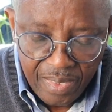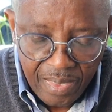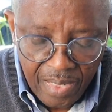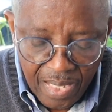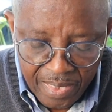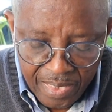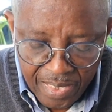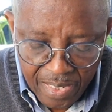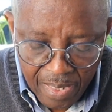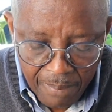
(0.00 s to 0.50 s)

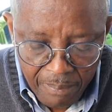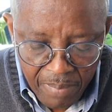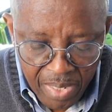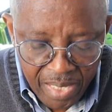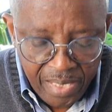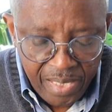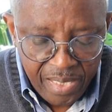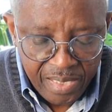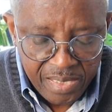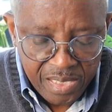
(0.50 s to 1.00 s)
And there are
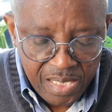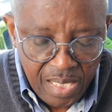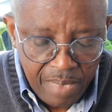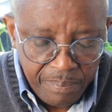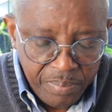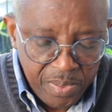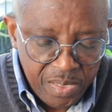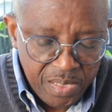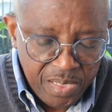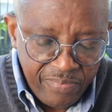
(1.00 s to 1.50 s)
many
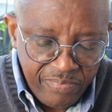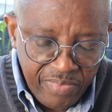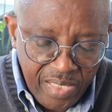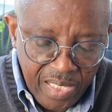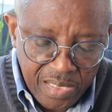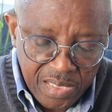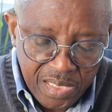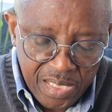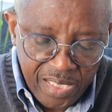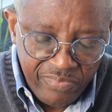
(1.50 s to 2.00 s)
examples of
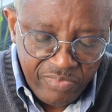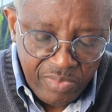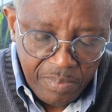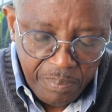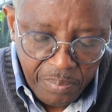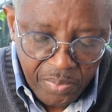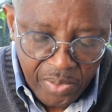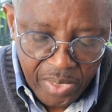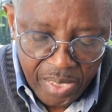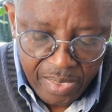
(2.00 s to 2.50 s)
thanksgiving
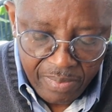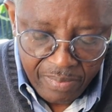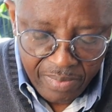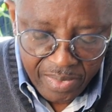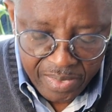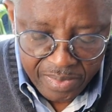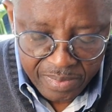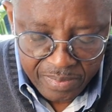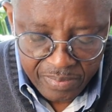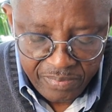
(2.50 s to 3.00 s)
prayer
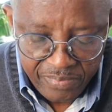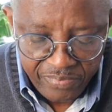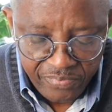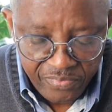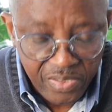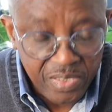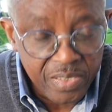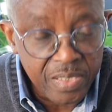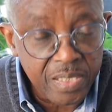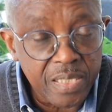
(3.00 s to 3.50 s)
as can be
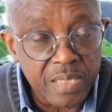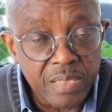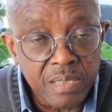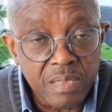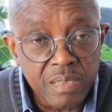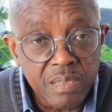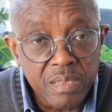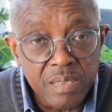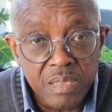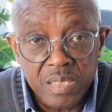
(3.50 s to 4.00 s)
found in
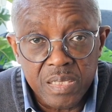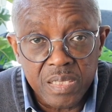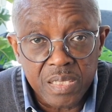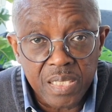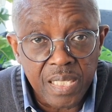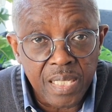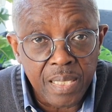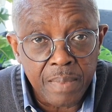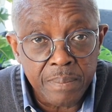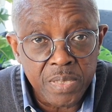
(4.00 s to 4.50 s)

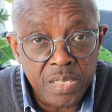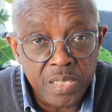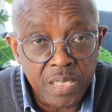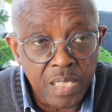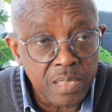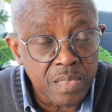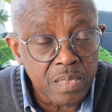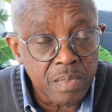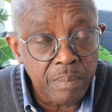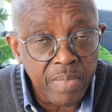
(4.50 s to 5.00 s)
Psalms,
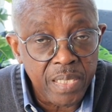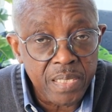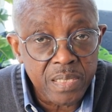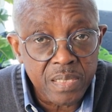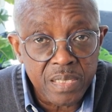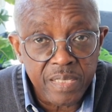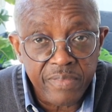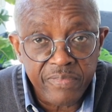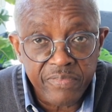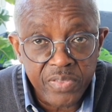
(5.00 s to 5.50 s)
just to
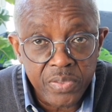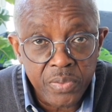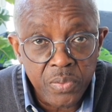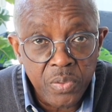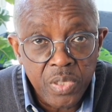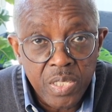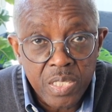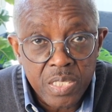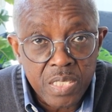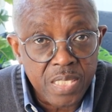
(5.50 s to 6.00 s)
mention a few
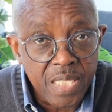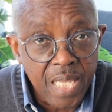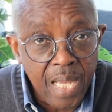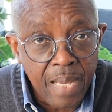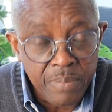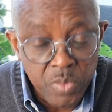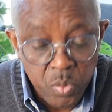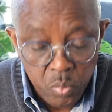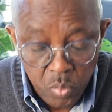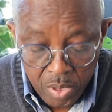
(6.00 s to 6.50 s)

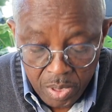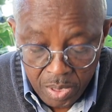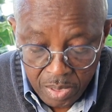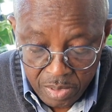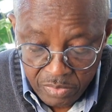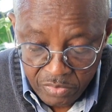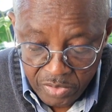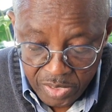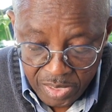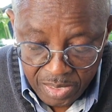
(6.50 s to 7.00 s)
Psalms
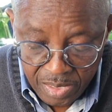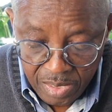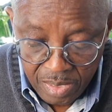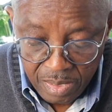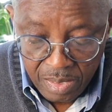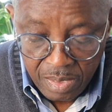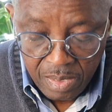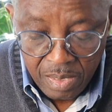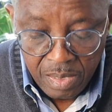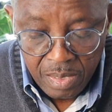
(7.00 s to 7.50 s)
100,
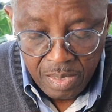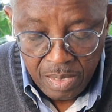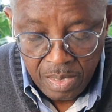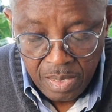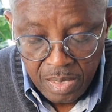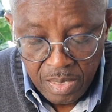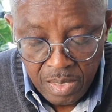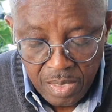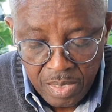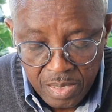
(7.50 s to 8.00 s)

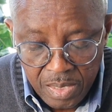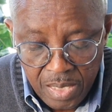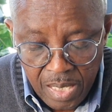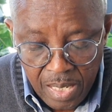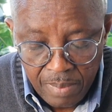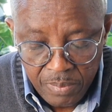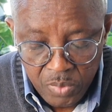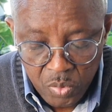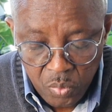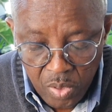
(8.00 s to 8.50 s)

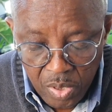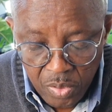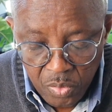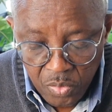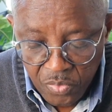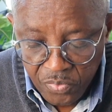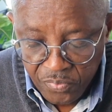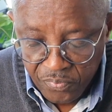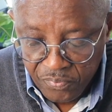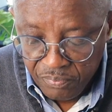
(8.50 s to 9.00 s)
Psalms
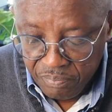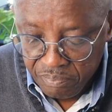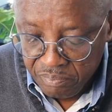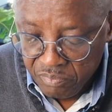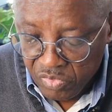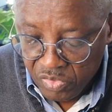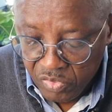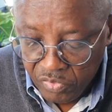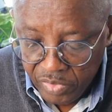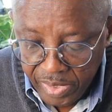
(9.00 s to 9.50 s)

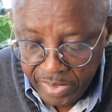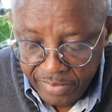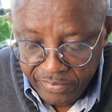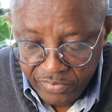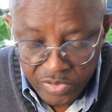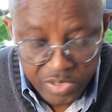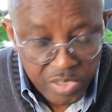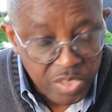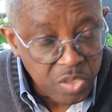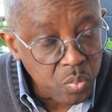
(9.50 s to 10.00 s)
103,
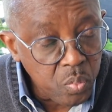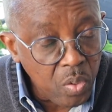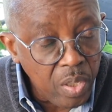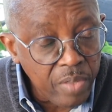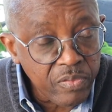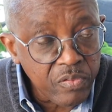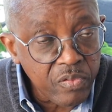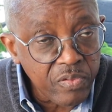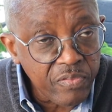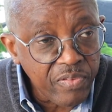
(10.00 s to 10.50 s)
verses
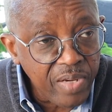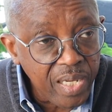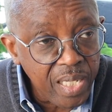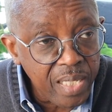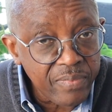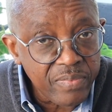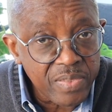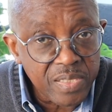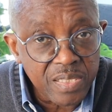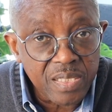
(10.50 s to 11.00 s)
1 through
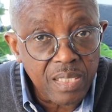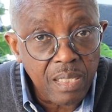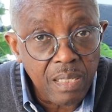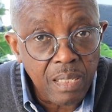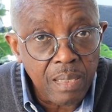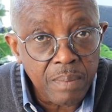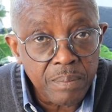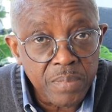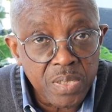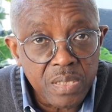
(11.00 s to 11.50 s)
5, and
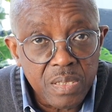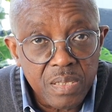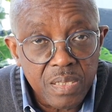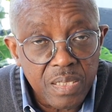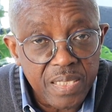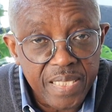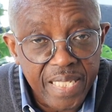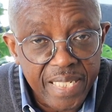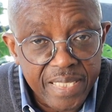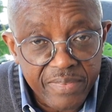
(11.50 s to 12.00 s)
Psalms
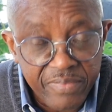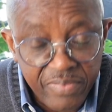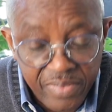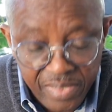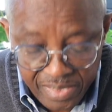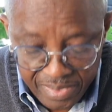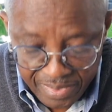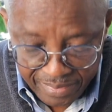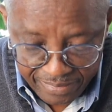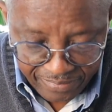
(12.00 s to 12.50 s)

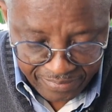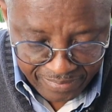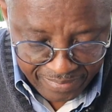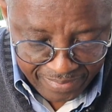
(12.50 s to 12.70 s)
95.